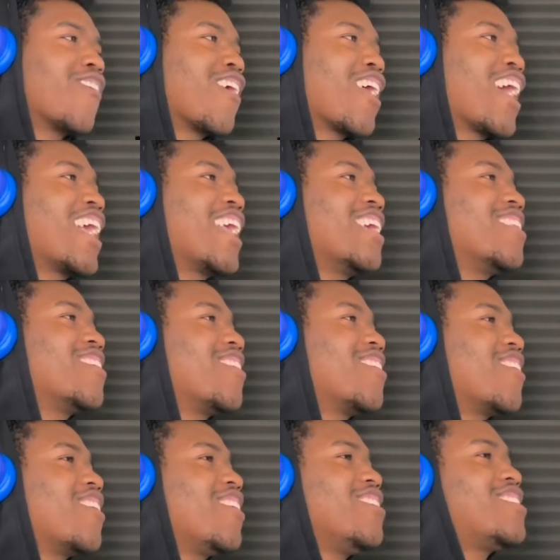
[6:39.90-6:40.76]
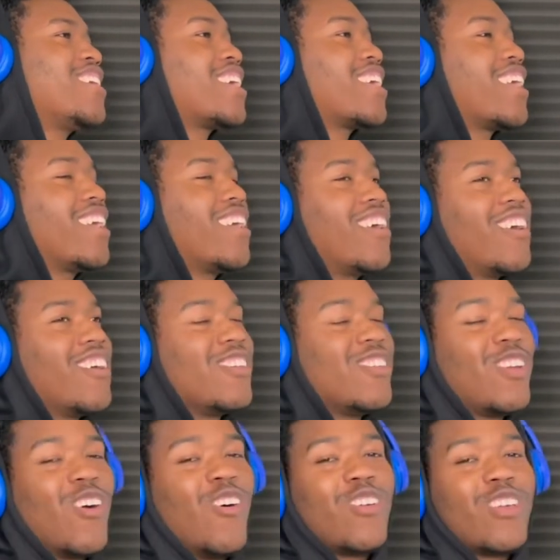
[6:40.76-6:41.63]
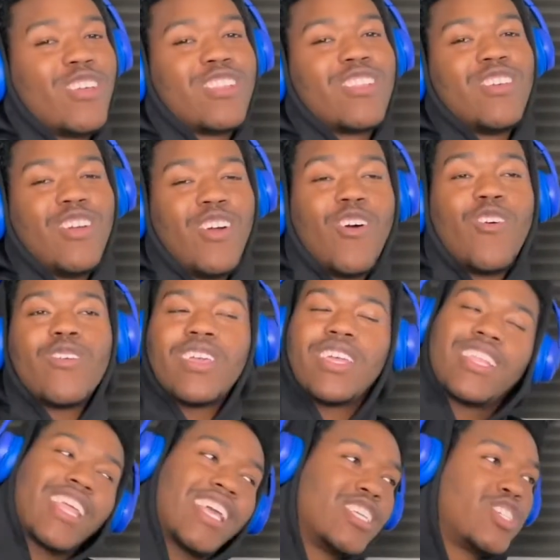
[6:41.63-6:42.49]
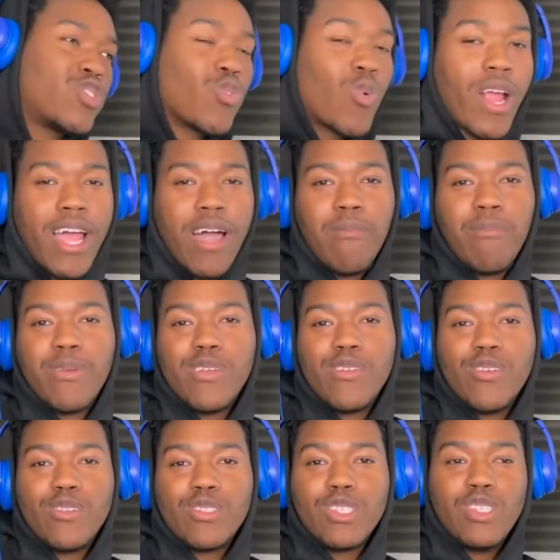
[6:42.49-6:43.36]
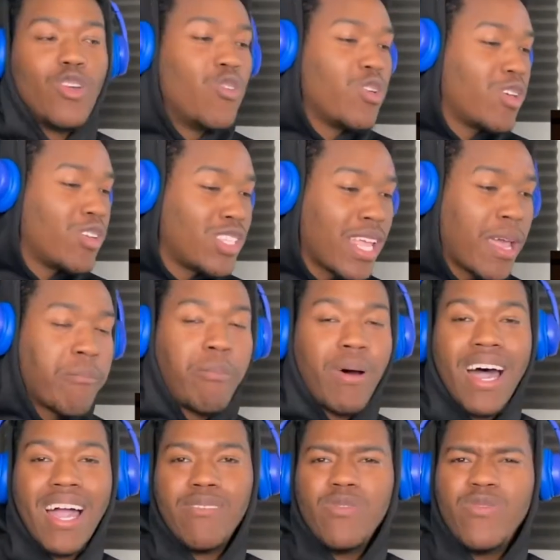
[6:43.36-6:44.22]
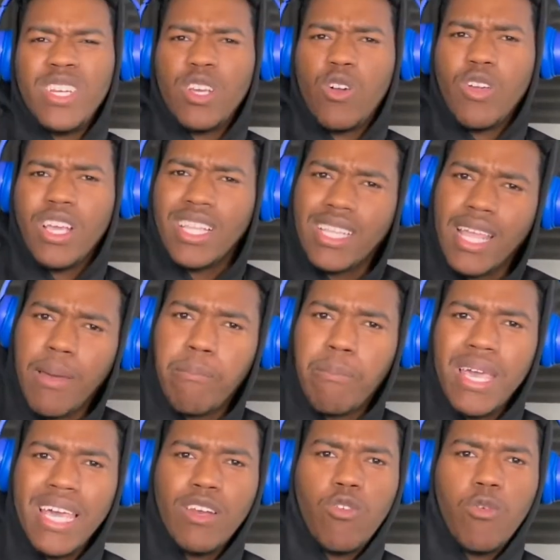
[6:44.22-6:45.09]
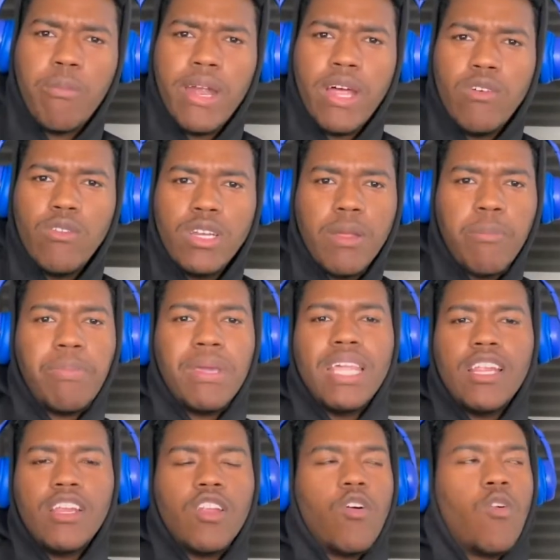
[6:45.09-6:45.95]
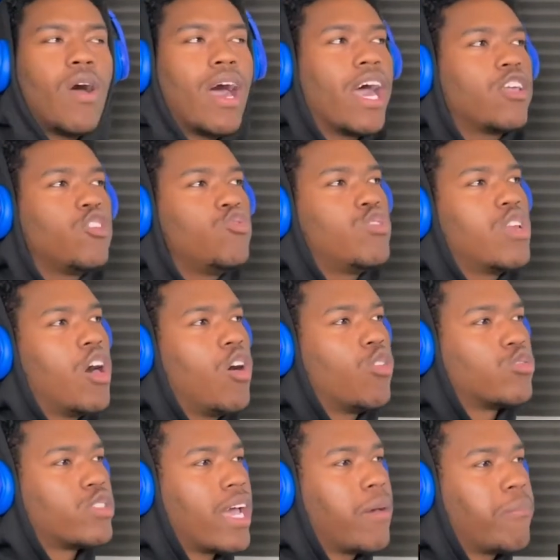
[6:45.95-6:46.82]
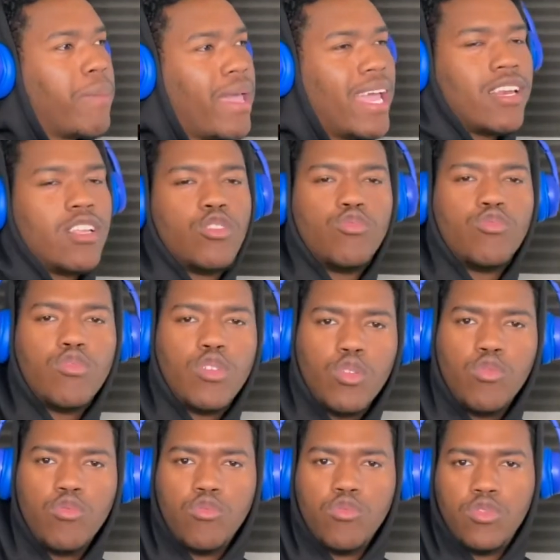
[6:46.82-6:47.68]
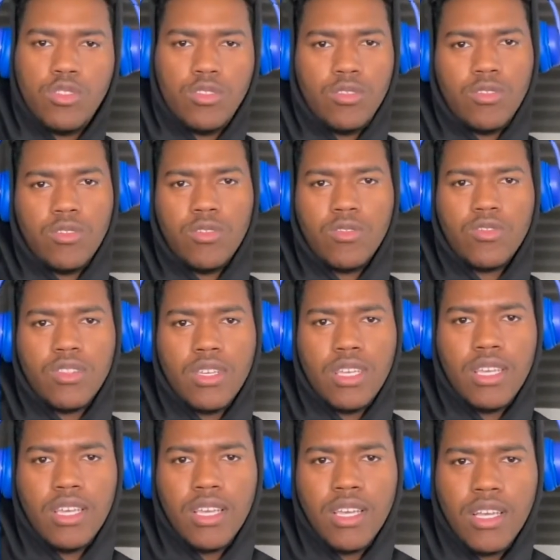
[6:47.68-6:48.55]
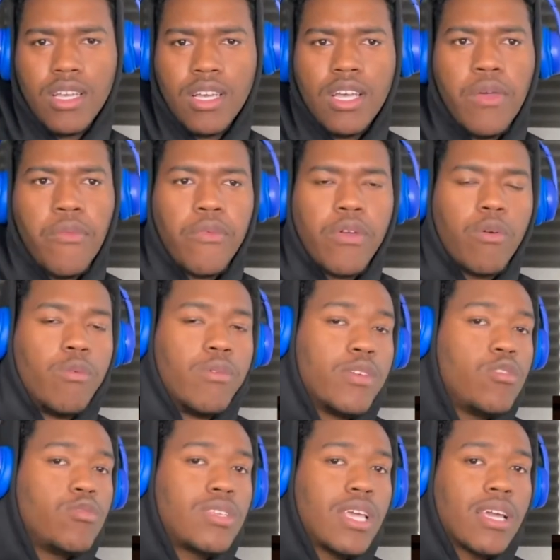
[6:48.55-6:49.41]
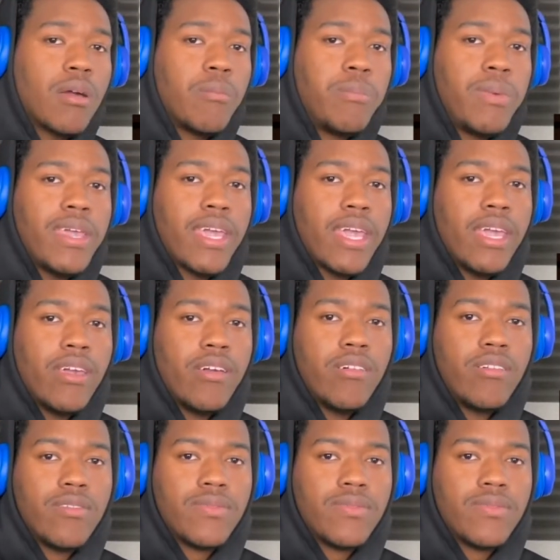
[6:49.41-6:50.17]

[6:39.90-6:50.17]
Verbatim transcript: right. You take an L, you gonna get you gonna get that strap, you know what I'm saying? You gonna get that pot, you finna go get that medal, bro. Depending on how you lost, how bad did you lose, you know what I'm saying? Because when you take a big L,